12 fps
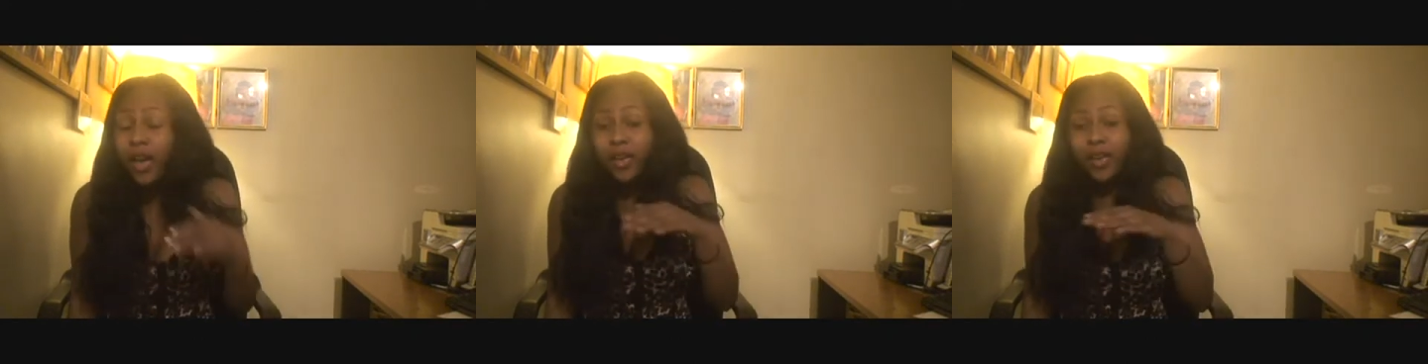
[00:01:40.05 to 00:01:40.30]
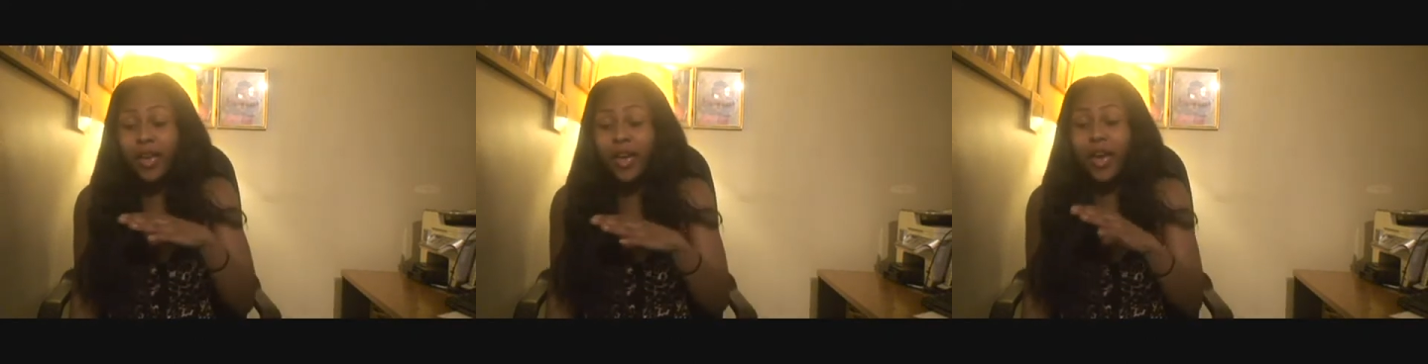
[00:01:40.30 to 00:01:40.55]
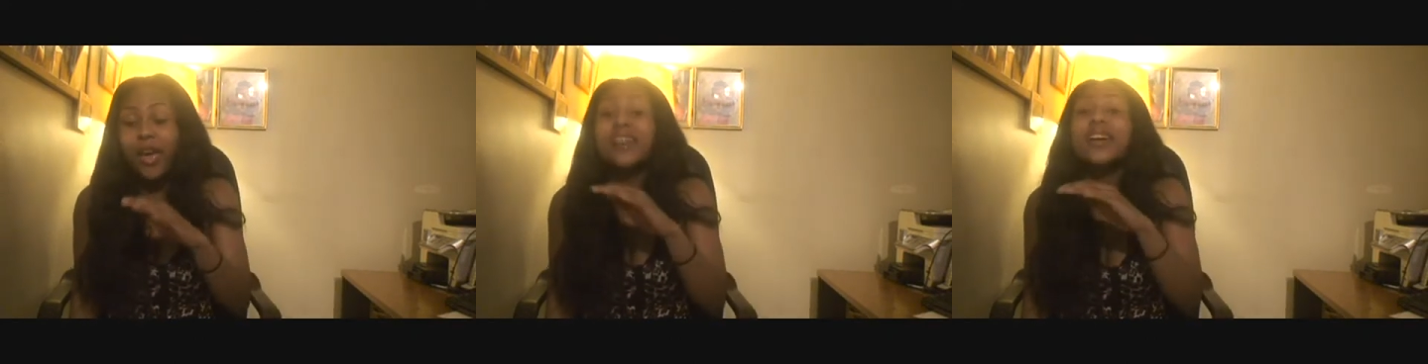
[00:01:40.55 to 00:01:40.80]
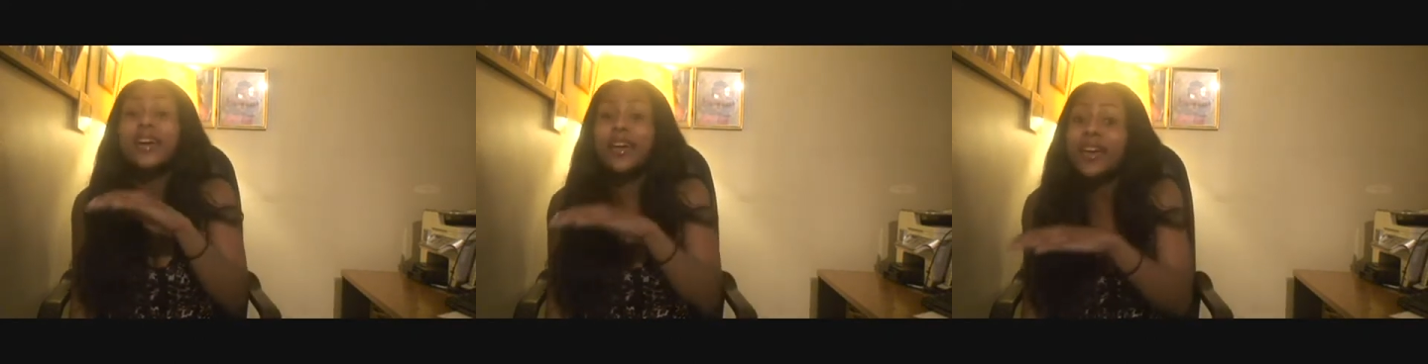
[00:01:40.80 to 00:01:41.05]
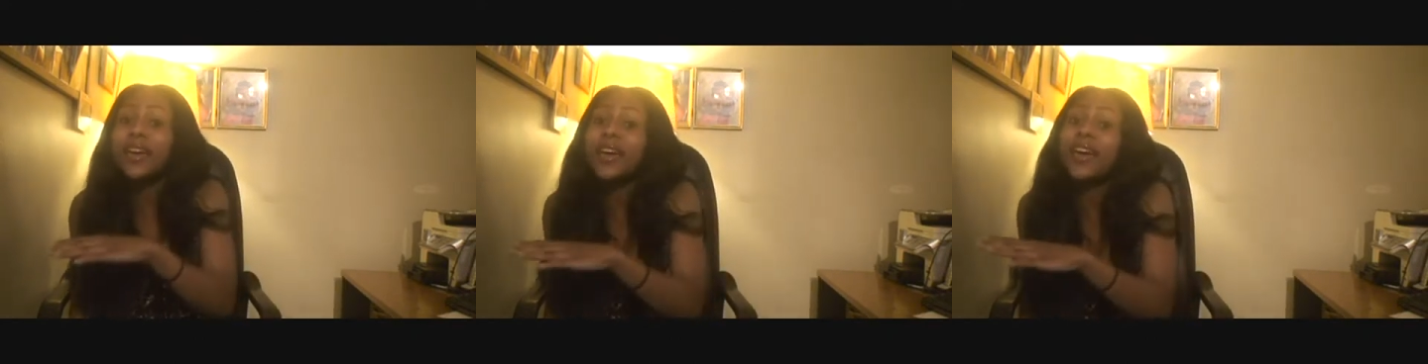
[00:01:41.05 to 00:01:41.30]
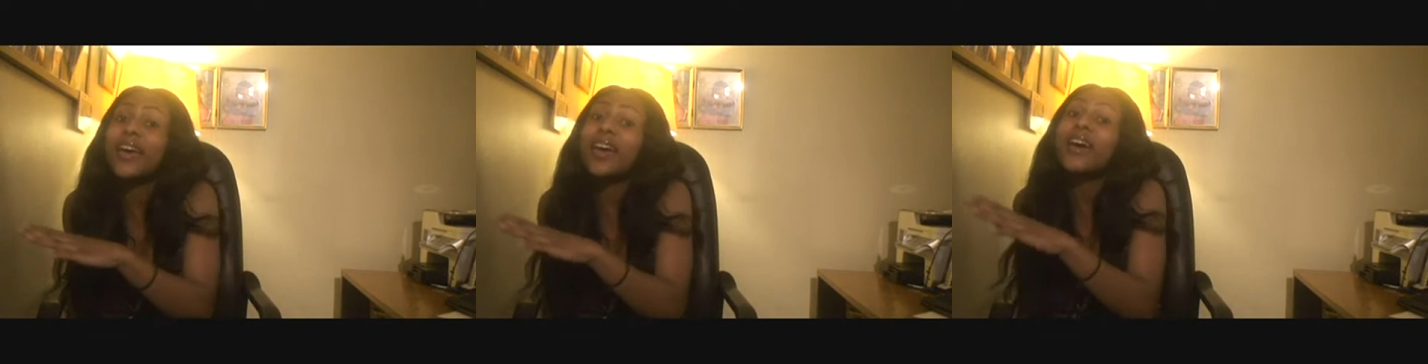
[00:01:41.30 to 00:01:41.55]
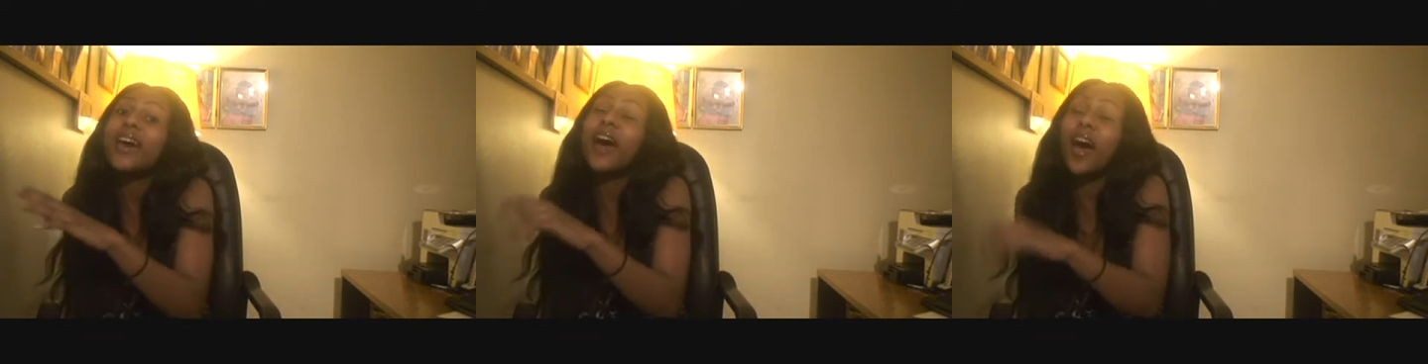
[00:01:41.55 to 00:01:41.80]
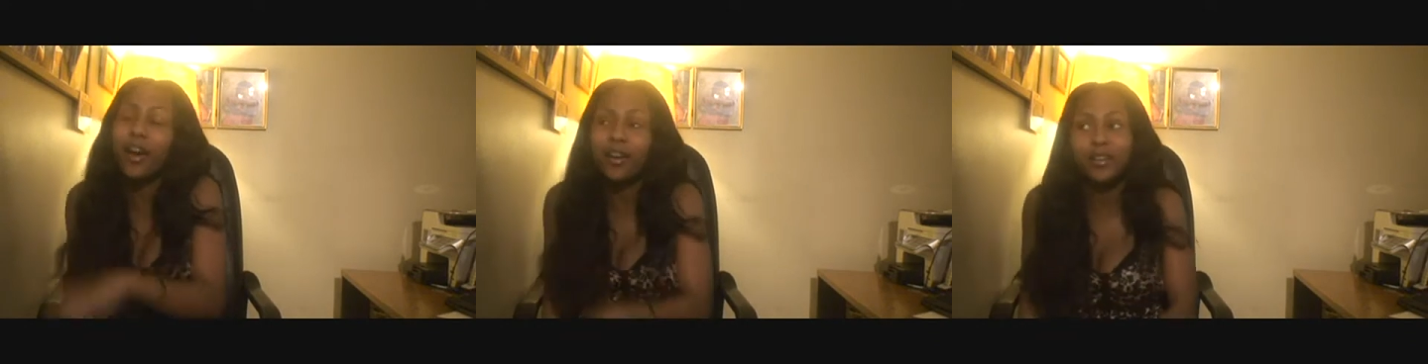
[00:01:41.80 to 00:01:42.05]

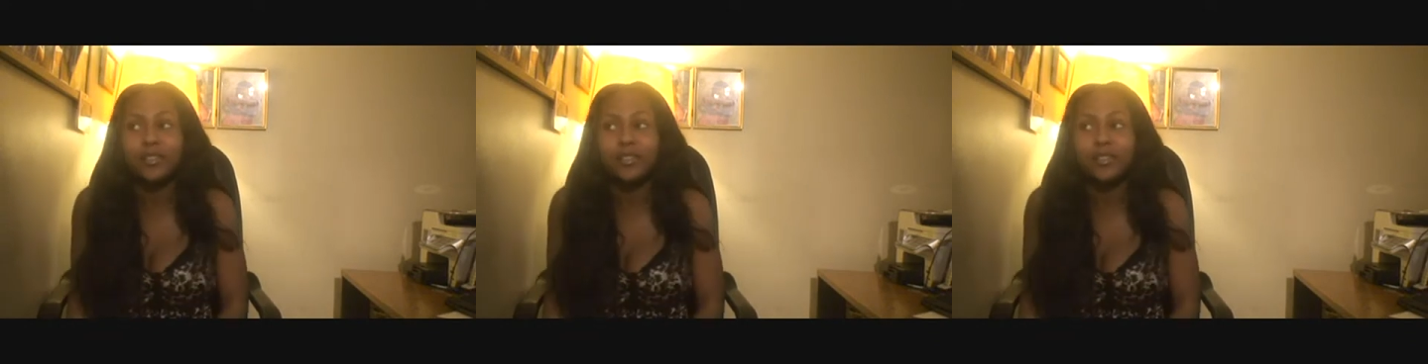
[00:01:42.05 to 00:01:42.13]
Yeah.